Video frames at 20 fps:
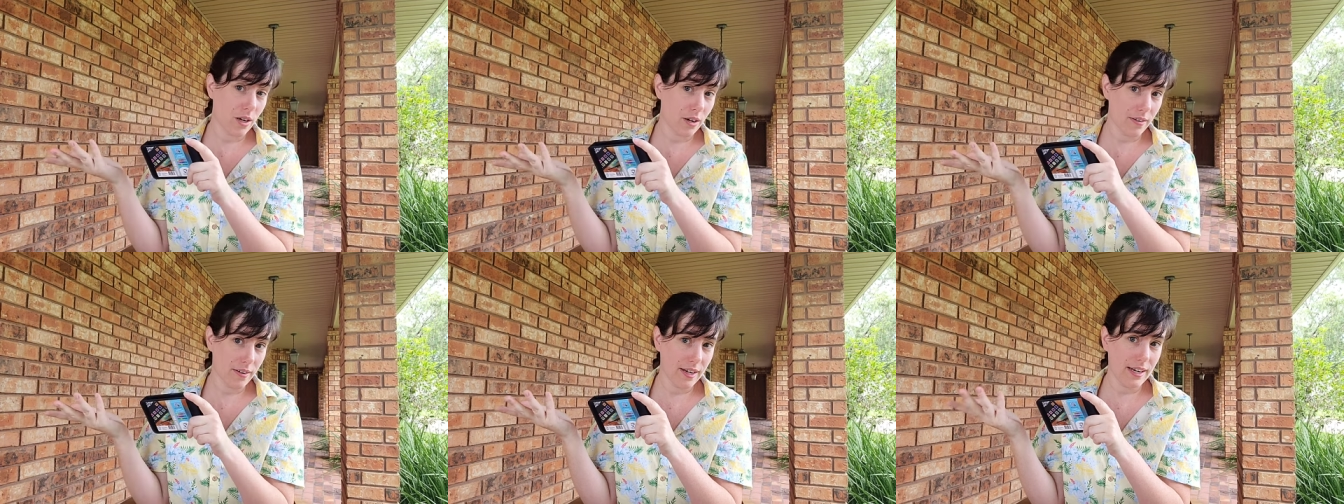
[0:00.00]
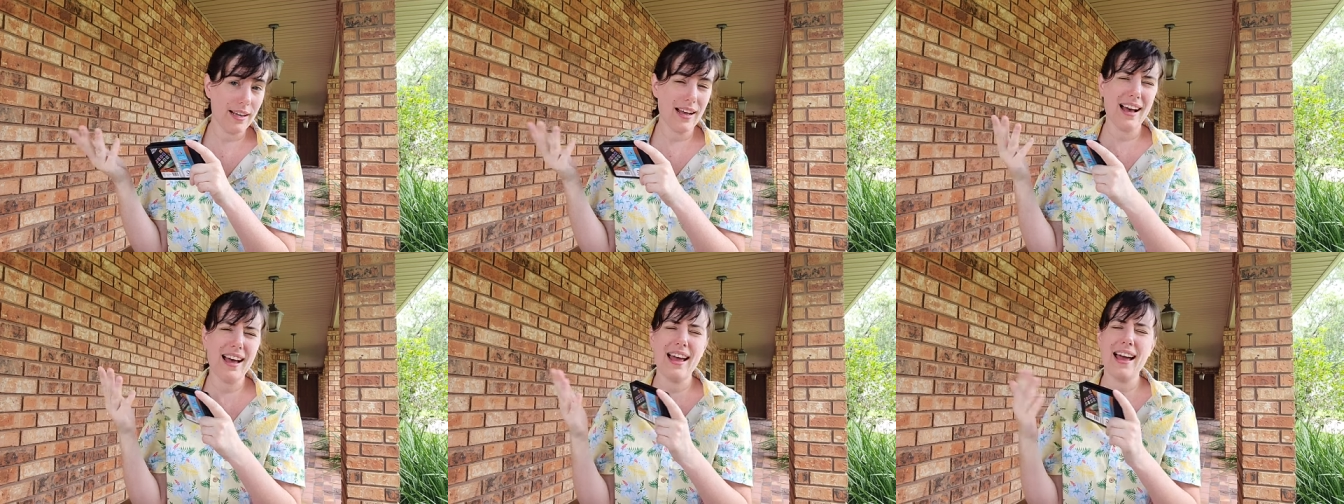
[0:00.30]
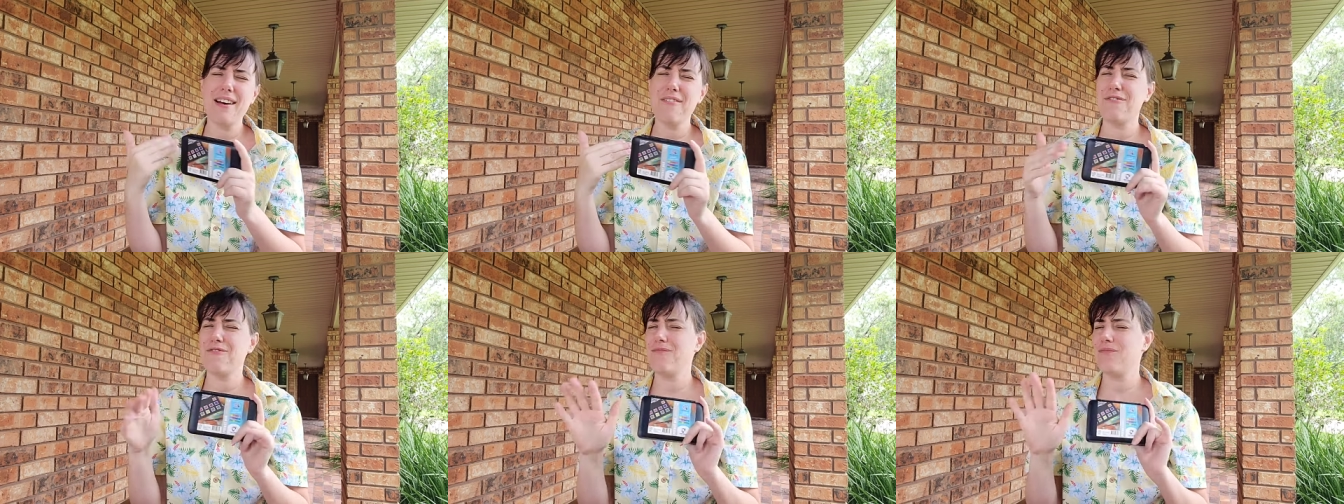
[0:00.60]
I
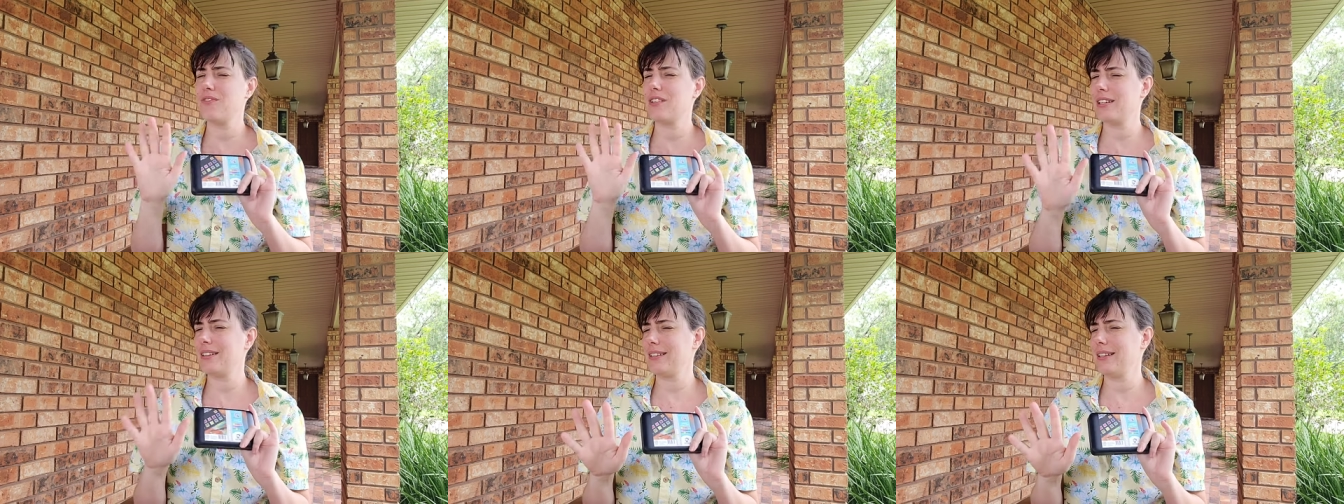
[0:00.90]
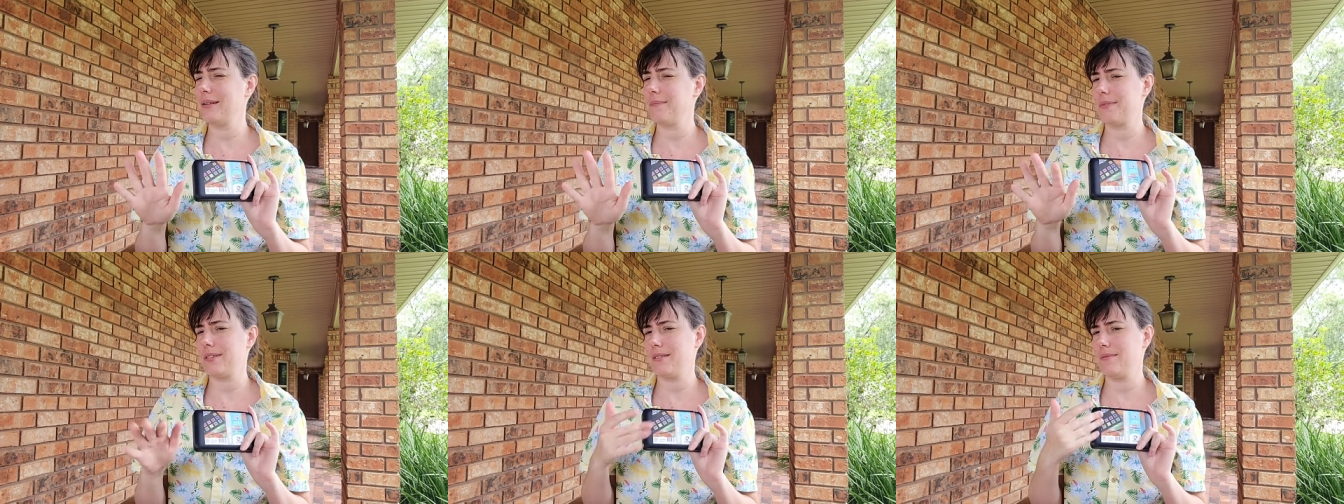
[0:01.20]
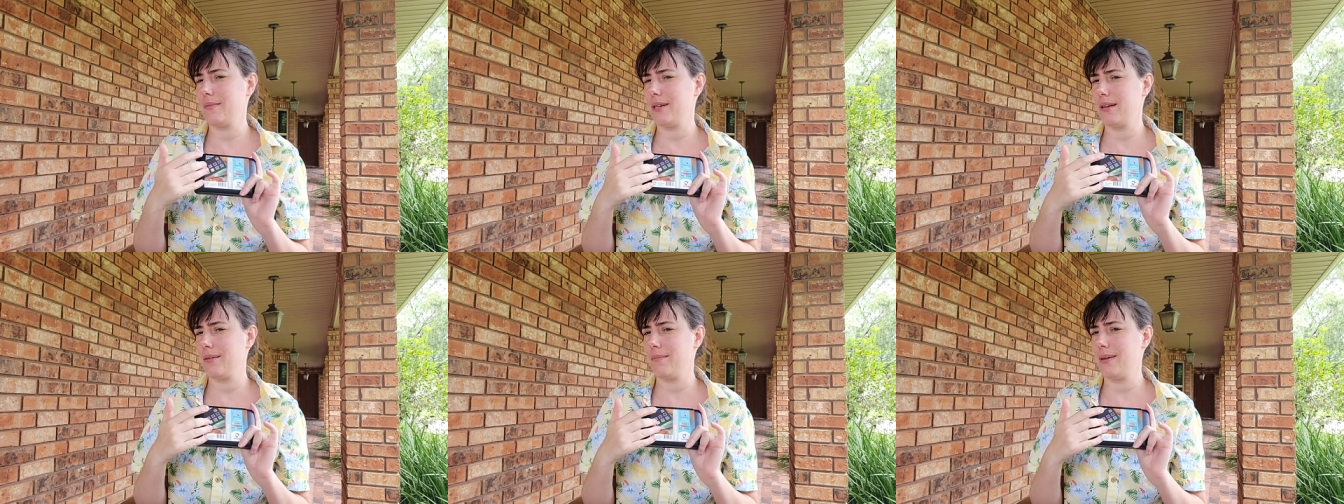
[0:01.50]
have clips
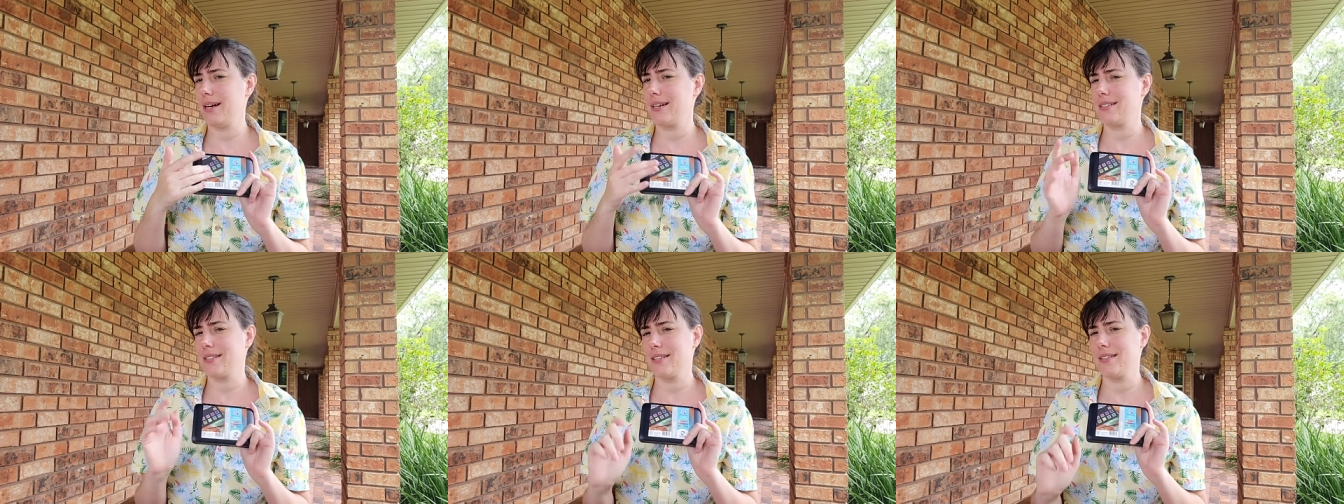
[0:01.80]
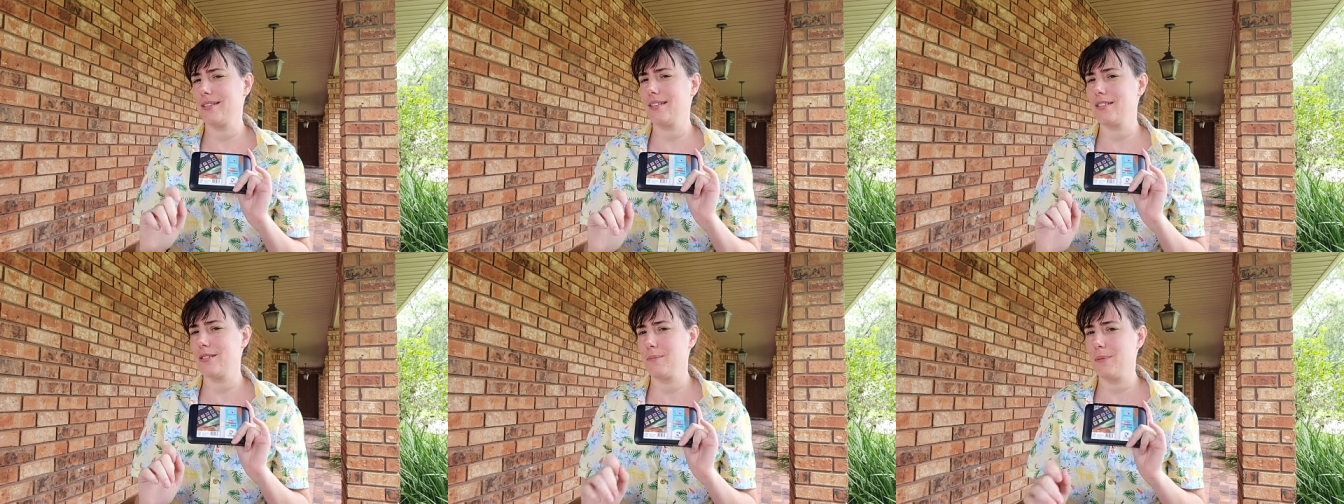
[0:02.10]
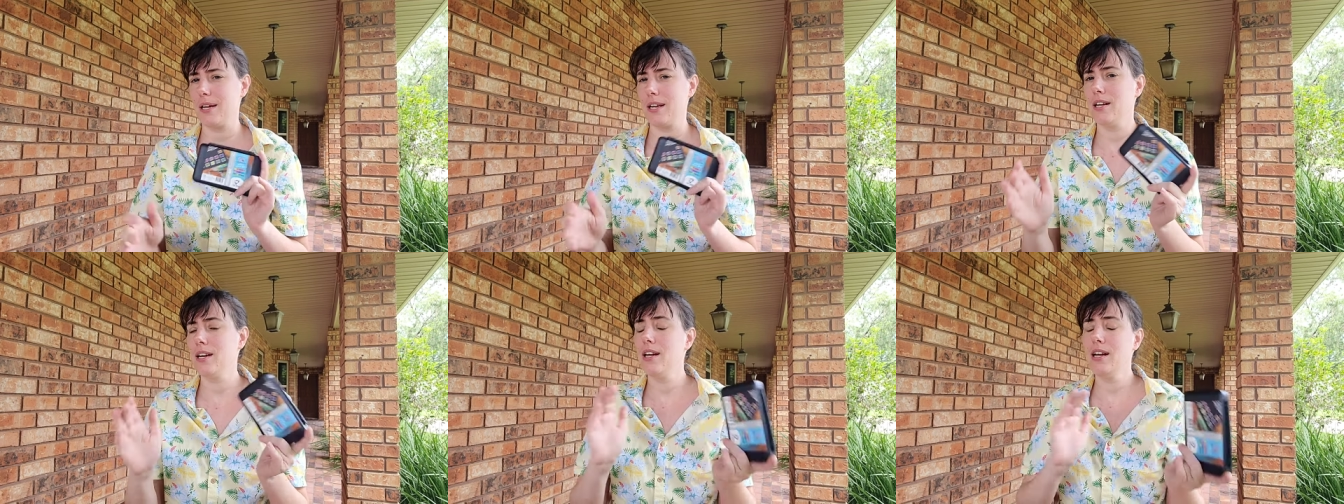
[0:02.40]
of me unboxing this,
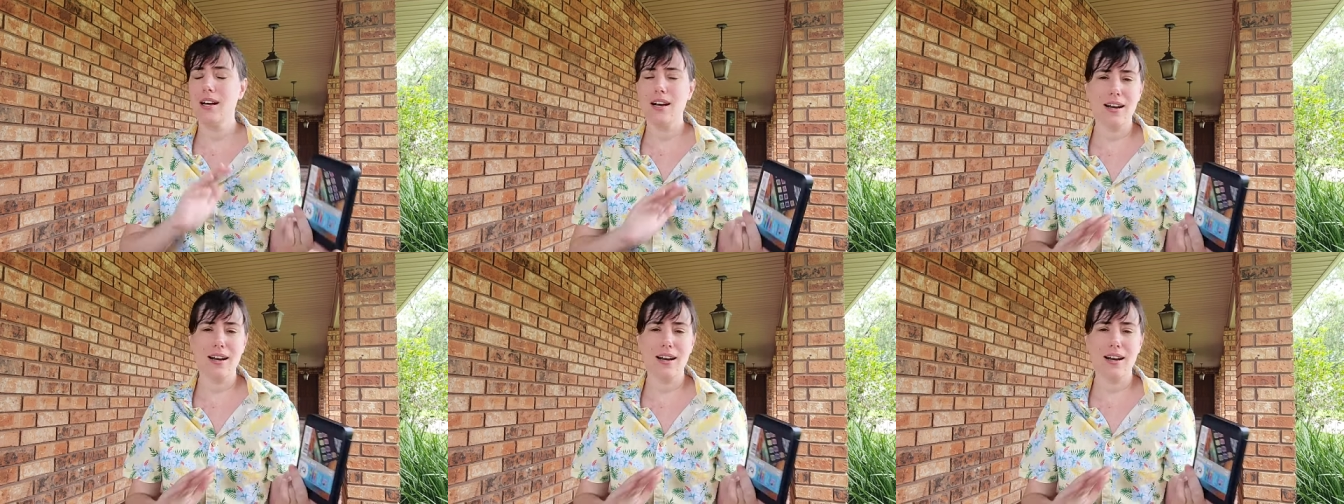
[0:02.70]
but